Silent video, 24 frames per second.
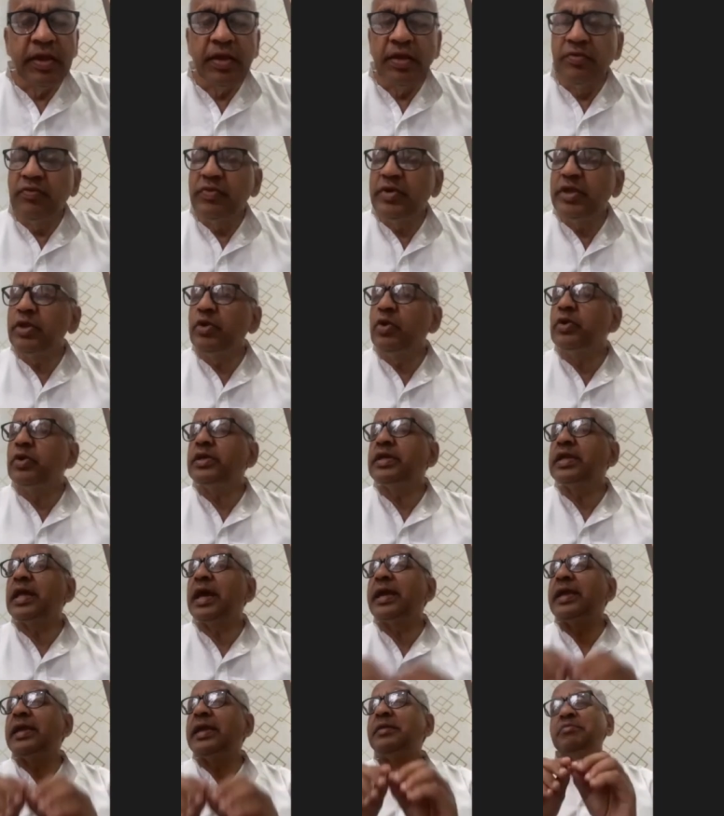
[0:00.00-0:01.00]
We know
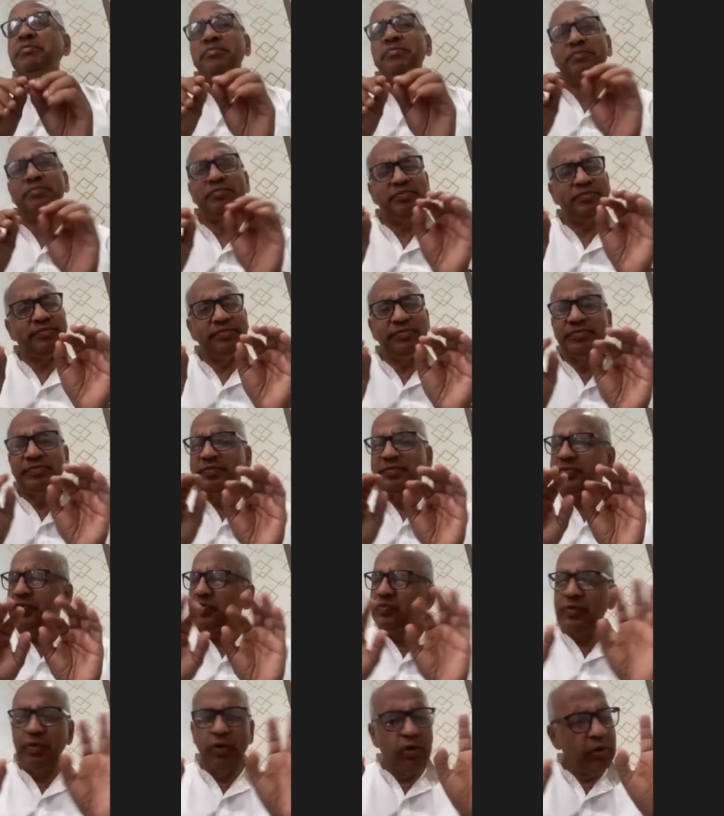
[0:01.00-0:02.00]
time.
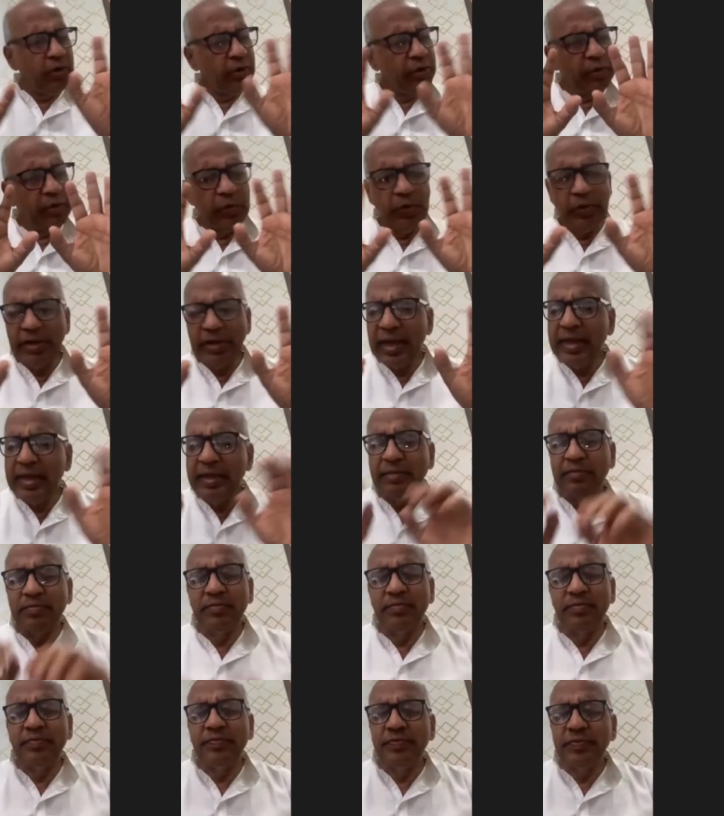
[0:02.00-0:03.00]
We all know time.
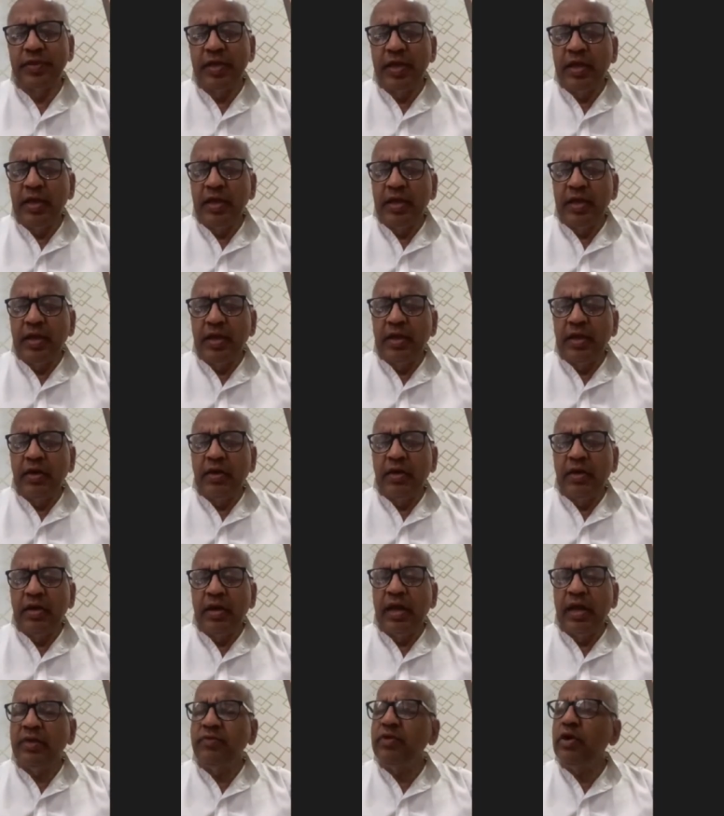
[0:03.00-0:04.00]

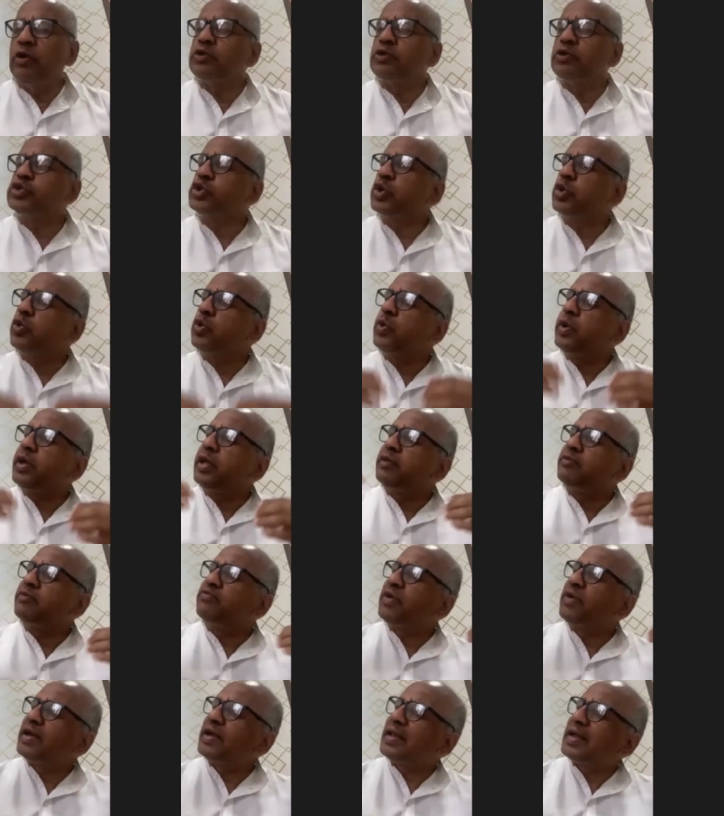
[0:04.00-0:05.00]
And we also know
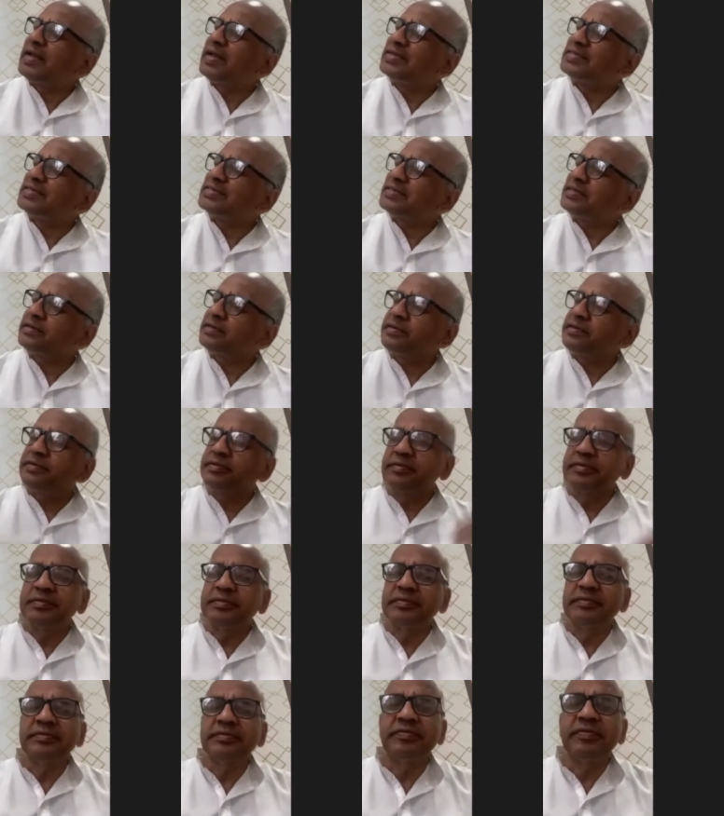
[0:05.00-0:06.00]
infinite.
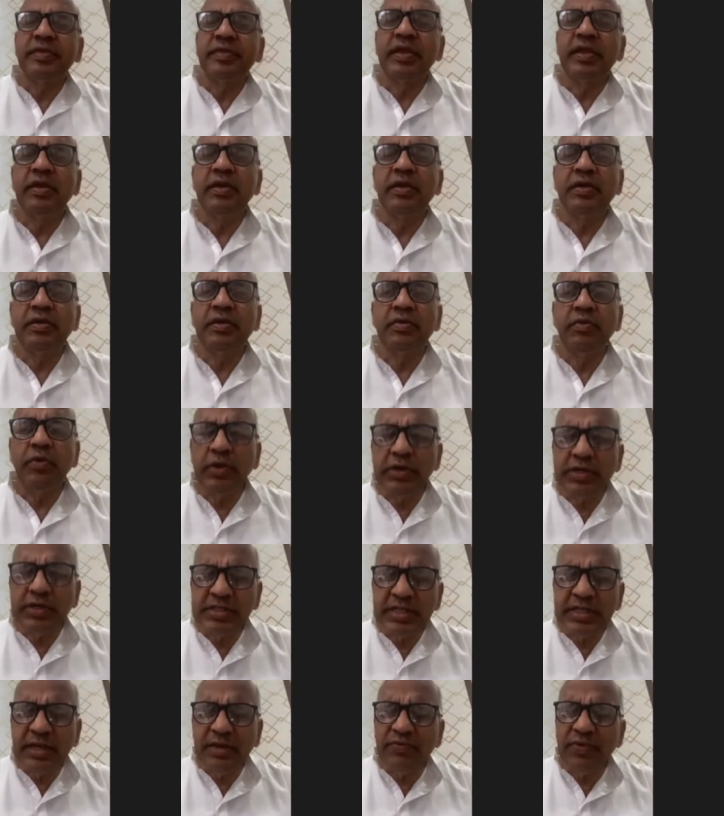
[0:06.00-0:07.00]
What
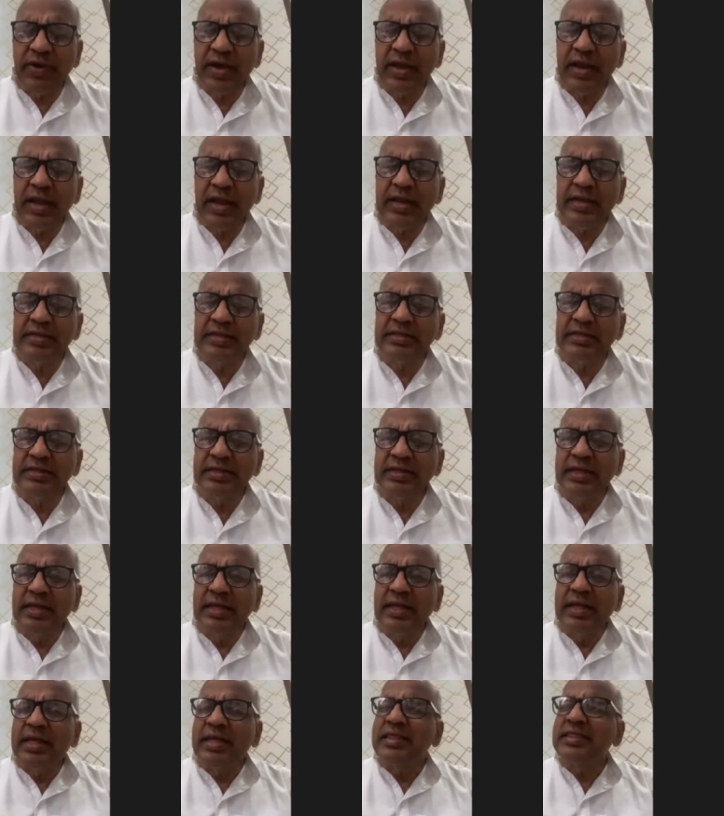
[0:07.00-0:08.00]
is infinite?
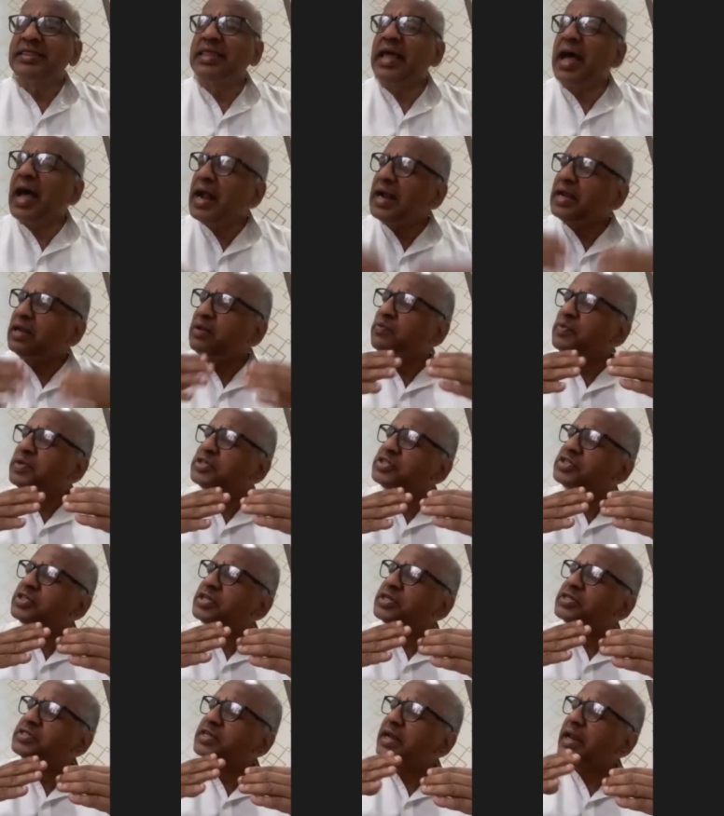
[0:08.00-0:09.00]
That which
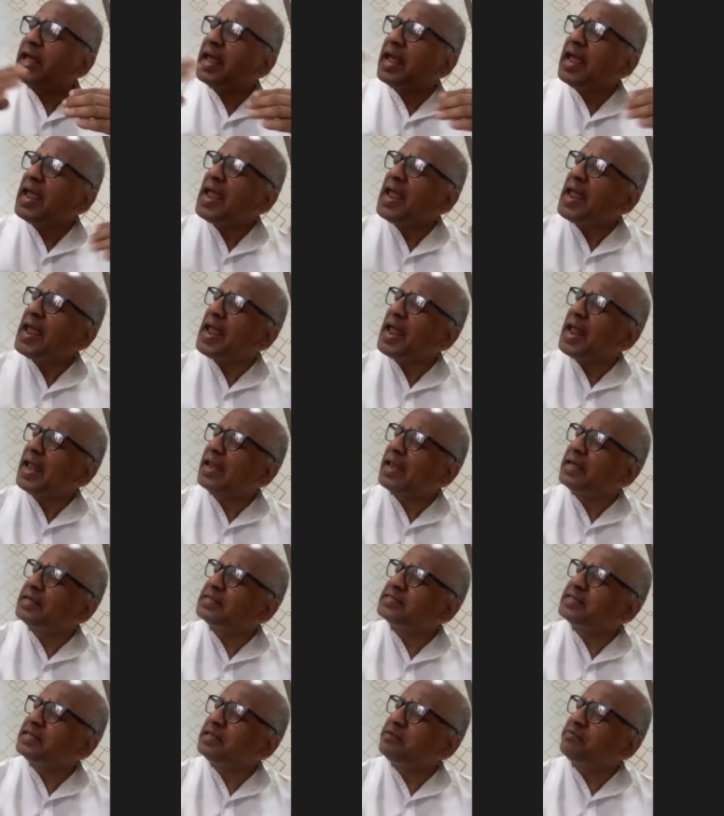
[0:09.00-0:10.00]
doesn't end
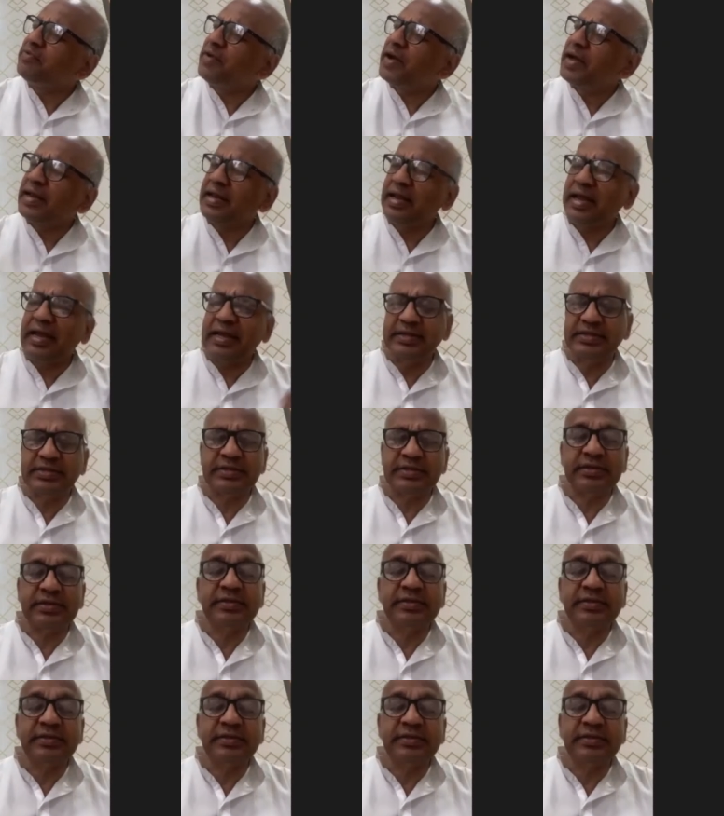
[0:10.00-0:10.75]
is infinite.